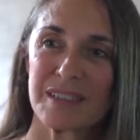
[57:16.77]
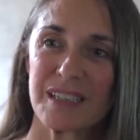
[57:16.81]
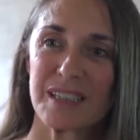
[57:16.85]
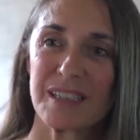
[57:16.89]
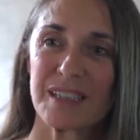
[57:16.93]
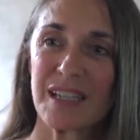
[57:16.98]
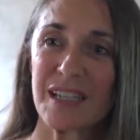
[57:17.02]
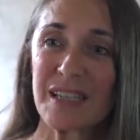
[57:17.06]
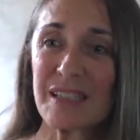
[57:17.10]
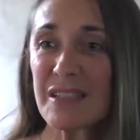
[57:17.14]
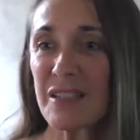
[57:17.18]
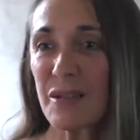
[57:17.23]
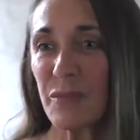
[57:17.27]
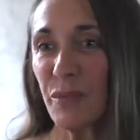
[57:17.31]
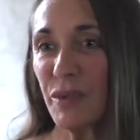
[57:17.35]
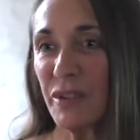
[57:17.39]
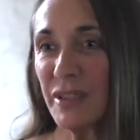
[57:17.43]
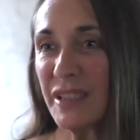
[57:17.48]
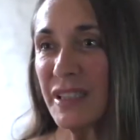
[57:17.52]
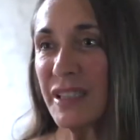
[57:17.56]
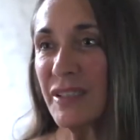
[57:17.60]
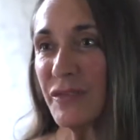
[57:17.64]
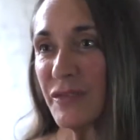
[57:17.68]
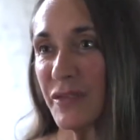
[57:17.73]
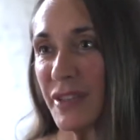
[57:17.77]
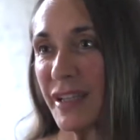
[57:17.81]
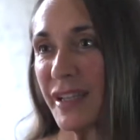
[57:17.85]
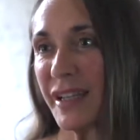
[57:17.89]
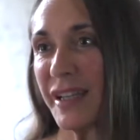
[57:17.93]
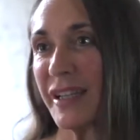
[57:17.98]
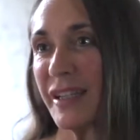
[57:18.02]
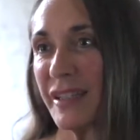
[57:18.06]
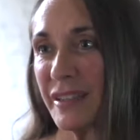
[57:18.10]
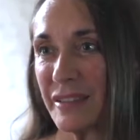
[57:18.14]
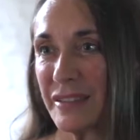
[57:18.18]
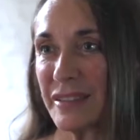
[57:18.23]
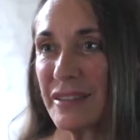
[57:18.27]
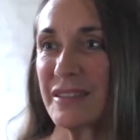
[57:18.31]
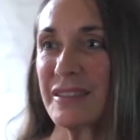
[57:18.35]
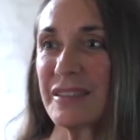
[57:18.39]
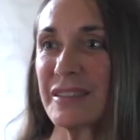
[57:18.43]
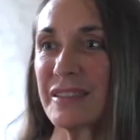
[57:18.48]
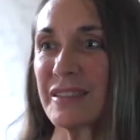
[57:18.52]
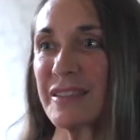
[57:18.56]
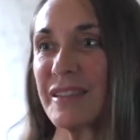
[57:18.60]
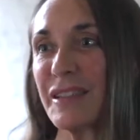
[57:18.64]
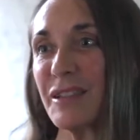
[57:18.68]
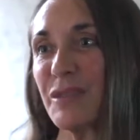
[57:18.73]
And that's a belief that I held
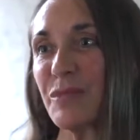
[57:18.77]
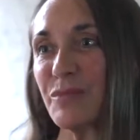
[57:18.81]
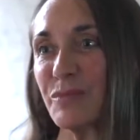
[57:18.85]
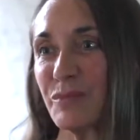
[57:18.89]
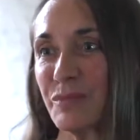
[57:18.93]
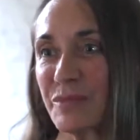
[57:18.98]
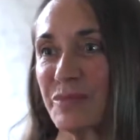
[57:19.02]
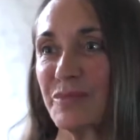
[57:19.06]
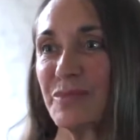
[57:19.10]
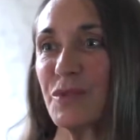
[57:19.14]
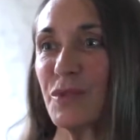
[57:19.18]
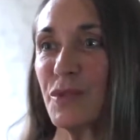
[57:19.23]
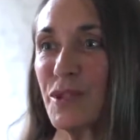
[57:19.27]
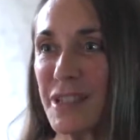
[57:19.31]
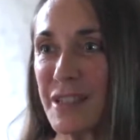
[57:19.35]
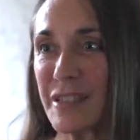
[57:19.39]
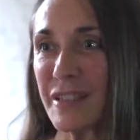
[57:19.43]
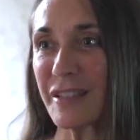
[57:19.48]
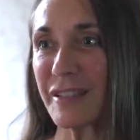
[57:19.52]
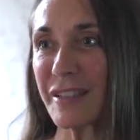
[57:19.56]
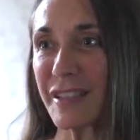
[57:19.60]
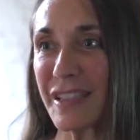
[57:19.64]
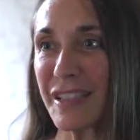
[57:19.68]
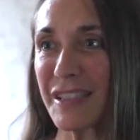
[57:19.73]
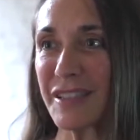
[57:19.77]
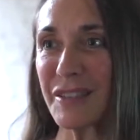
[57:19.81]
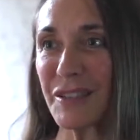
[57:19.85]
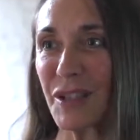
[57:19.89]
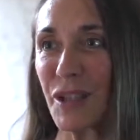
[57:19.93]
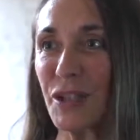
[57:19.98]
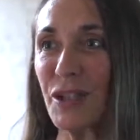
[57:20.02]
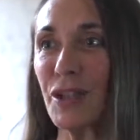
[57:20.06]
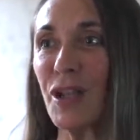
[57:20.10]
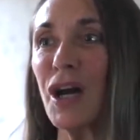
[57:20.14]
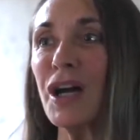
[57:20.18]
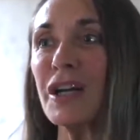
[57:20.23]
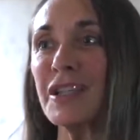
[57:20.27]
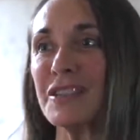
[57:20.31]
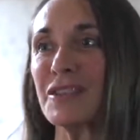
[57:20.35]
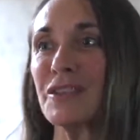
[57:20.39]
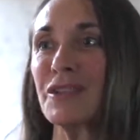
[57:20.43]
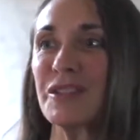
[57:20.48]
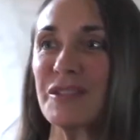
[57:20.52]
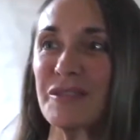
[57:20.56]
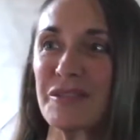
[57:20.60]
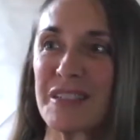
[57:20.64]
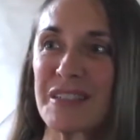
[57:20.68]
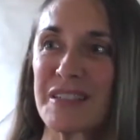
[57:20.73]
until I recently unlocked
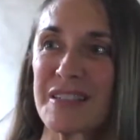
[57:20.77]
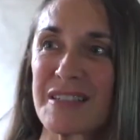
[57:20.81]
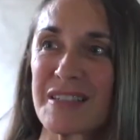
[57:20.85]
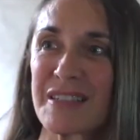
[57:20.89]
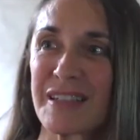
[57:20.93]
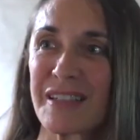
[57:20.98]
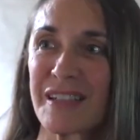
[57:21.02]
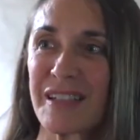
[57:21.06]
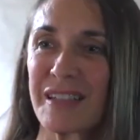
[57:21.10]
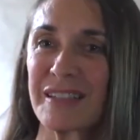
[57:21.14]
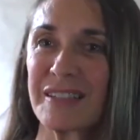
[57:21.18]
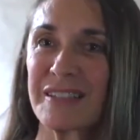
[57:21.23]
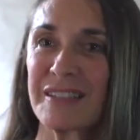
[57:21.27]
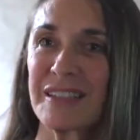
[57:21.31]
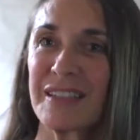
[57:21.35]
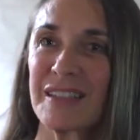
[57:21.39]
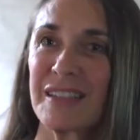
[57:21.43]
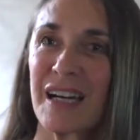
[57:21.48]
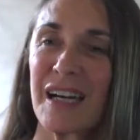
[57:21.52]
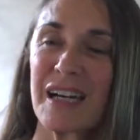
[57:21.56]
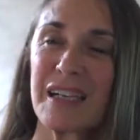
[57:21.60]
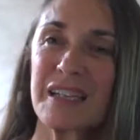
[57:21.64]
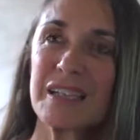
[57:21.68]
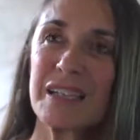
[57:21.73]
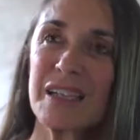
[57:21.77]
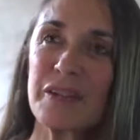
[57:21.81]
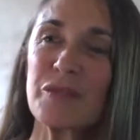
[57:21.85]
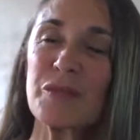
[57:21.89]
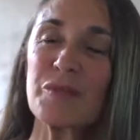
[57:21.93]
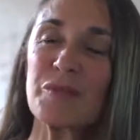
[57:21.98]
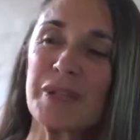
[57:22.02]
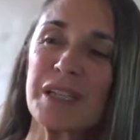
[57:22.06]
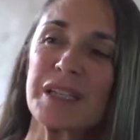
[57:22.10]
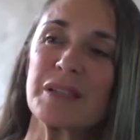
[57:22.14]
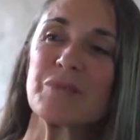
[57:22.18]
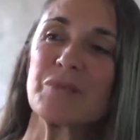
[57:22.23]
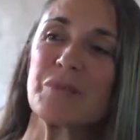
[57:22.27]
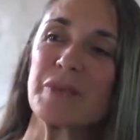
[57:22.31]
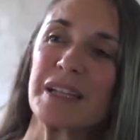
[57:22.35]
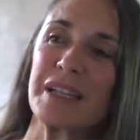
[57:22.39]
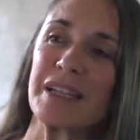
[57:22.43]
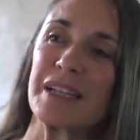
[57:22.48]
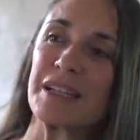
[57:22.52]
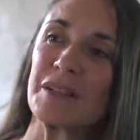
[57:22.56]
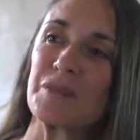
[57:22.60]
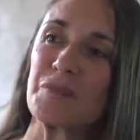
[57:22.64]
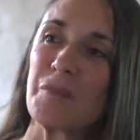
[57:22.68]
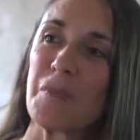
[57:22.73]
all of this that I, I never made
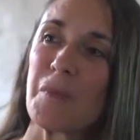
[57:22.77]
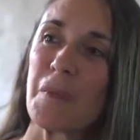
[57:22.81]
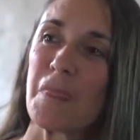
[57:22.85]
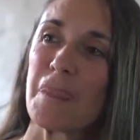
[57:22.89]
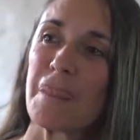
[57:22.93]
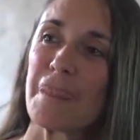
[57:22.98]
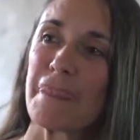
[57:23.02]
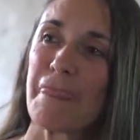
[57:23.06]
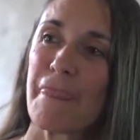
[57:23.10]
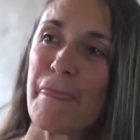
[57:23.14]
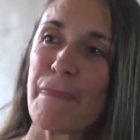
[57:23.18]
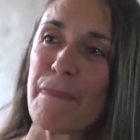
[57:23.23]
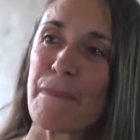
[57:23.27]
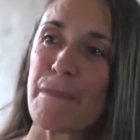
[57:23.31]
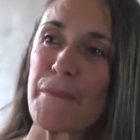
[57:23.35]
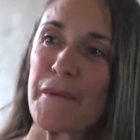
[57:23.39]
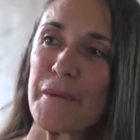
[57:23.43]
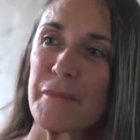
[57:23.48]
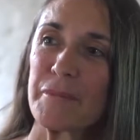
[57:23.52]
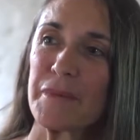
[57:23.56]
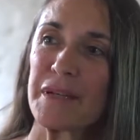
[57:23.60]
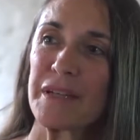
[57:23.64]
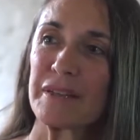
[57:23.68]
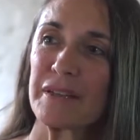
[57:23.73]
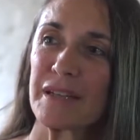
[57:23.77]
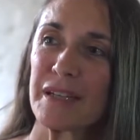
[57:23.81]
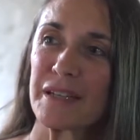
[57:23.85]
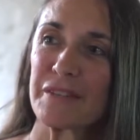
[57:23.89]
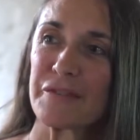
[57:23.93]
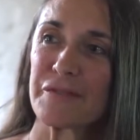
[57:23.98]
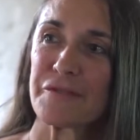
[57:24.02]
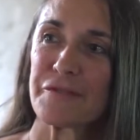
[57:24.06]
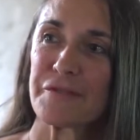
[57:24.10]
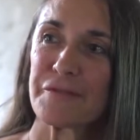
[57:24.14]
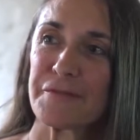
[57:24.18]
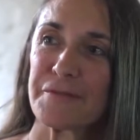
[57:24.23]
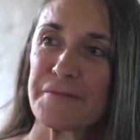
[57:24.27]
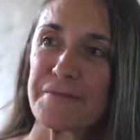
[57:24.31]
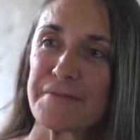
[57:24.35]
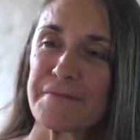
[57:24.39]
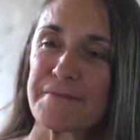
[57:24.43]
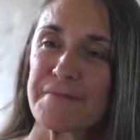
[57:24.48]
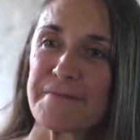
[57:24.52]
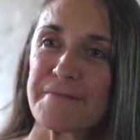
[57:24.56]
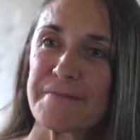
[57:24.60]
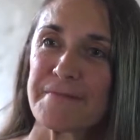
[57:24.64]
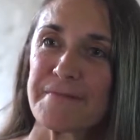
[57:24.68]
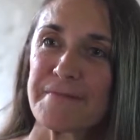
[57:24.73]
money in my life.
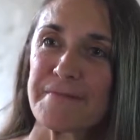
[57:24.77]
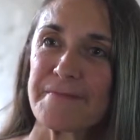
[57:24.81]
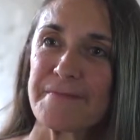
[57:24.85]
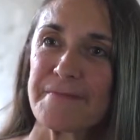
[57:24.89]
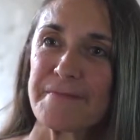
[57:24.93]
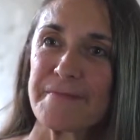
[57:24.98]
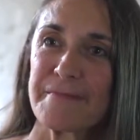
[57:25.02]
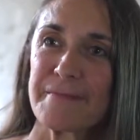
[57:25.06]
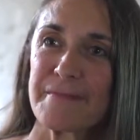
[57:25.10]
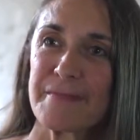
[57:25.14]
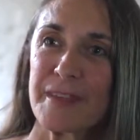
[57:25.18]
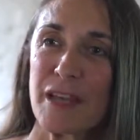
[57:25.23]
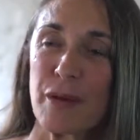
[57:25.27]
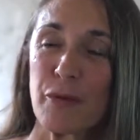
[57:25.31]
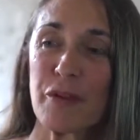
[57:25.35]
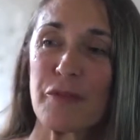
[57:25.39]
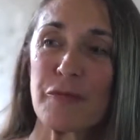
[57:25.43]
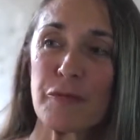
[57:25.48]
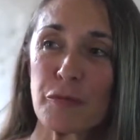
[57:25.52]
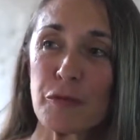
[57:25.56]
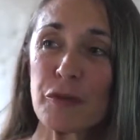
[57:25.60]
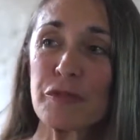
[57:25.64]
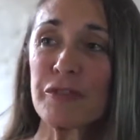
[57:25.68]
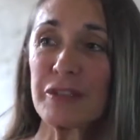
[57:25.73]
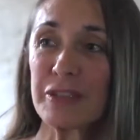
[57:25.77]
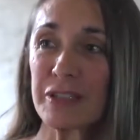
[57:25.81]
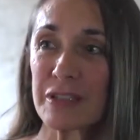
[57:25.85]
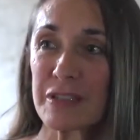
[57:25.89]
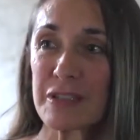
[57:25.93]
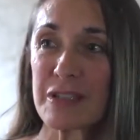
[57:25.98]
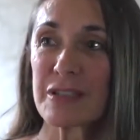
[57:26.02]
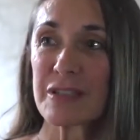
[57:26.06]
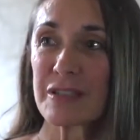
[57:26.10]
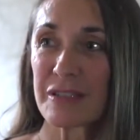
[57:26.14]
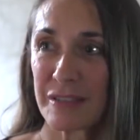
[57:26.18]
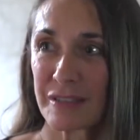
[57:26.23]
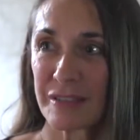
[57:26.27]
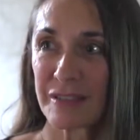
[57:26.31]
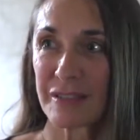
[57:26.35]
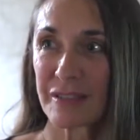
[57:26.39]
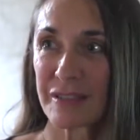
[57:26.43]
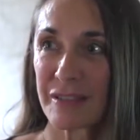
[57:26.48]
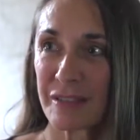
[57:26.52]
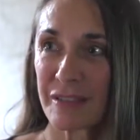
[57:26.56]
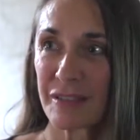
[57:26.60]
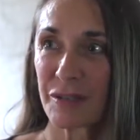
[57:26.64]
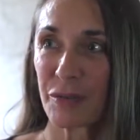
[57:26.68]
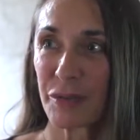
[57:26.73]
Now I've privilege,
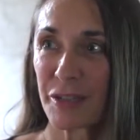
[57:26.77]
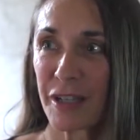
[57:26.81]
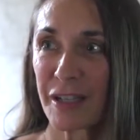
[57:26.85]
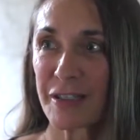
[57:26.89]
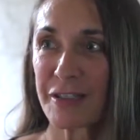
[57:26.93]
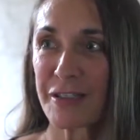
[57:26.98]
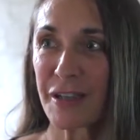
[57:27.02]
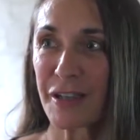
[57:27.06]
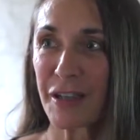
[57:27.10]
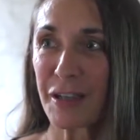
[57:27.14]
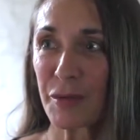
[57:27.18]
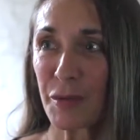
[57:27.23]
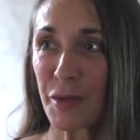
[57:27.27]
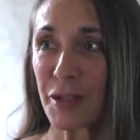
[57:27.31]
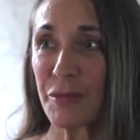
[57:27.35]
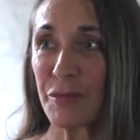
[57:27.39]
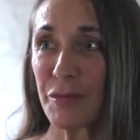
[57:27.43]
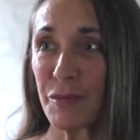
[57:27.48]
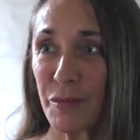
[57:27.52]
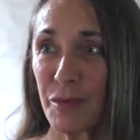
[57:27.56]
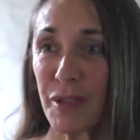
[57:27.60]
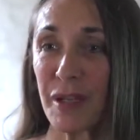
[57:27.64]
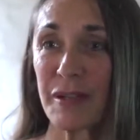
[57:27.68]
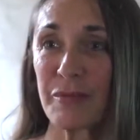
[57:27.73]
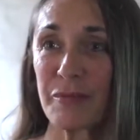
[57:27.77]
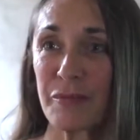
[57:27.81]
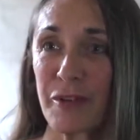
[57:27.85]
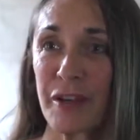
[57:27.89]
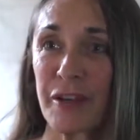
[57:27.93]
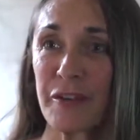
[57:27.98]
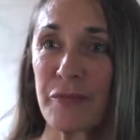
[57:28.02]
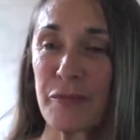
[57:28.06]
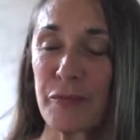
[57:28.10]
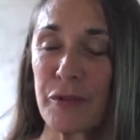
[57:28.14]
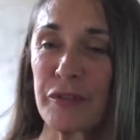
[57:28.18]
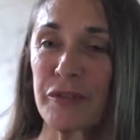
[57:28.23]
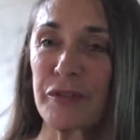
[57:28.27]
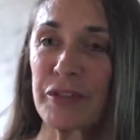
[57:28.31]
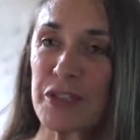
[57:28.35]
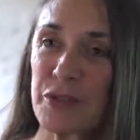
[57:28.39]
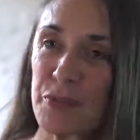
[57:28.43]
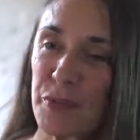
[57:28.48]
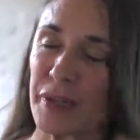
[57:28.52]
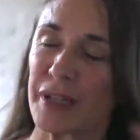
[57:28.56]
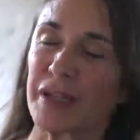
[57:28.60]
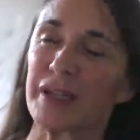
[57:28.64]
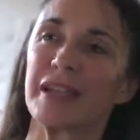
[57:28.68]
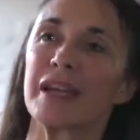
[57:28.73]
you know, we're not talking about I've, I've
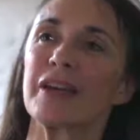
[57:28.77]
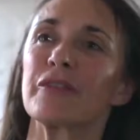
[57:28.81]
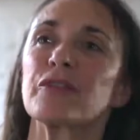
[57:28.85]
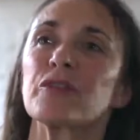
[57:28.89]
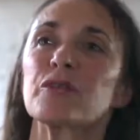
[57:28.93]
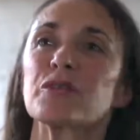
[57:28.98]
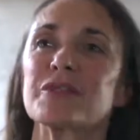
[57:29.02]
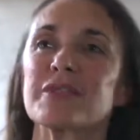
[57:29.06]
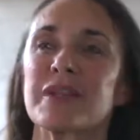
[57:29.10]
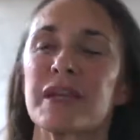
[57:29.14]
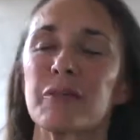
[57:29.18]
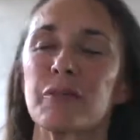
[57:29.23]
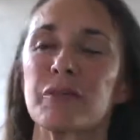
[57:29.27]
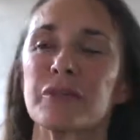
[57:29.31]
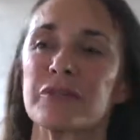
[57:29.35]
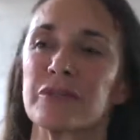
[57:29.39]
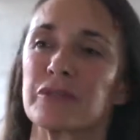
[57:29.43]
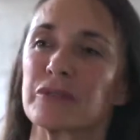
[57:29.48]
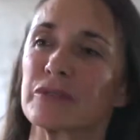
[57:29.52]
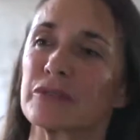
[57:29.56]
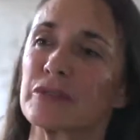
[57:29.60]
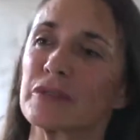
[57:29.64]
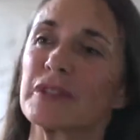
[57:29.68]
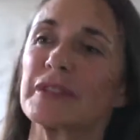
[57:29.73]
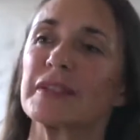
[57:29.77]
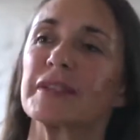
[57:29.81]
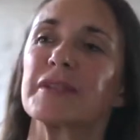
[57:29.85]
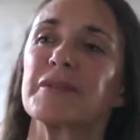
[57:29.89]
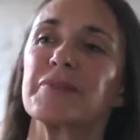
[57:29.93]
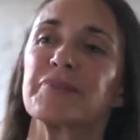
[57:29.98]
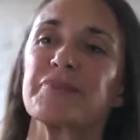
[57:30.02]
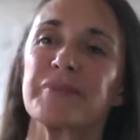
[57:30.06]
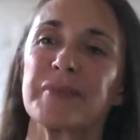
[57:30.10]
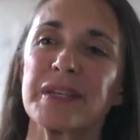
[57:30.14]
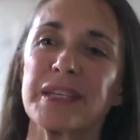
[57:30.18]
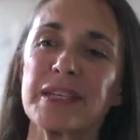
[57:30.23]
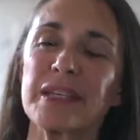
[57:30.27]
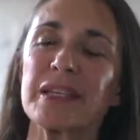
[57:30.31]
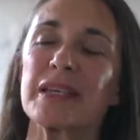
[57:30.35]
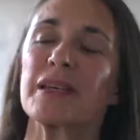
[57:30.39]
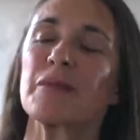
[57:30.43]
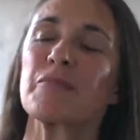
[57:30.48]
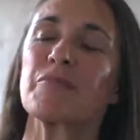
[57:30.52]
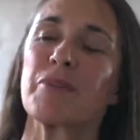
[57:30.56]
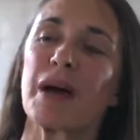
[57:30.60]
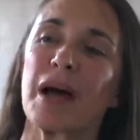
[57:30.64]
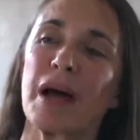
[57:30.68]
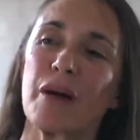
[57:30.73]
privilege, but I never was able to be
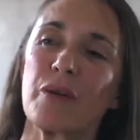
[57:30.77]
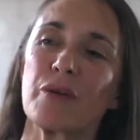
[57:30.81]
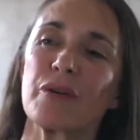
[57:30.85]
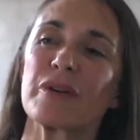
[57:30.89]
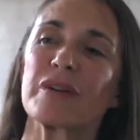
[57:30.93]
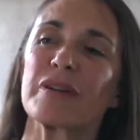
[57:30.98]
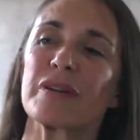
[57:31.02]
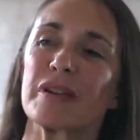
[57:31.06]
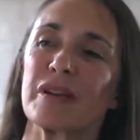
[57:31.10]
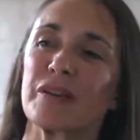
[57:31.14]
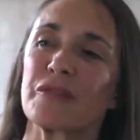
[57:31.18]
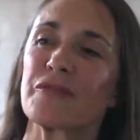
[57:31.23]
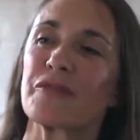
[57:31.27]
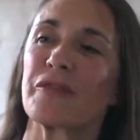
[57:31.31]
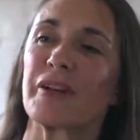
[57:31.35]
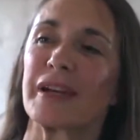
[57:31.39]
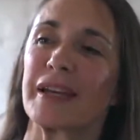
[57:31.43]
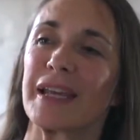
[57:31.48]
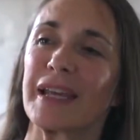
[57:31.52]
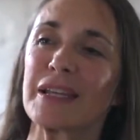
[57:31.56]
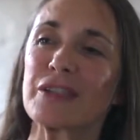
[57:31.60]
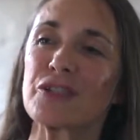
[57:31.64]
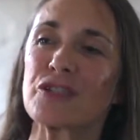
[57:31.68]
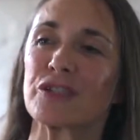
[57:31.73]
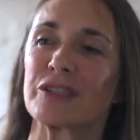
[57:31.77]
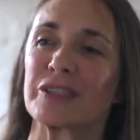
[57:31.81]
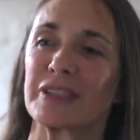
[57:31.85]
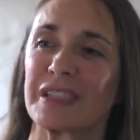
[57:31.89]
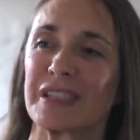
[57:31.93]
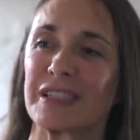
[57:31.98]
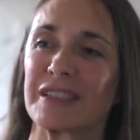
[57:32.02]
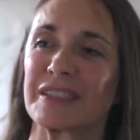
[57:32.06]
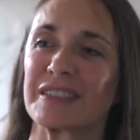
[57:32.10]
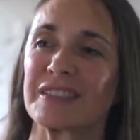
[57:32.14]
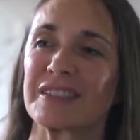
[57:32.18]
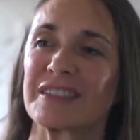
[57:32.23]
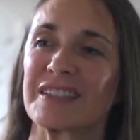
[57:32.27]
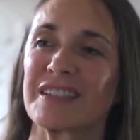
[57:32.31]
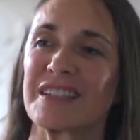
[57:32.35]
empowered enough financially.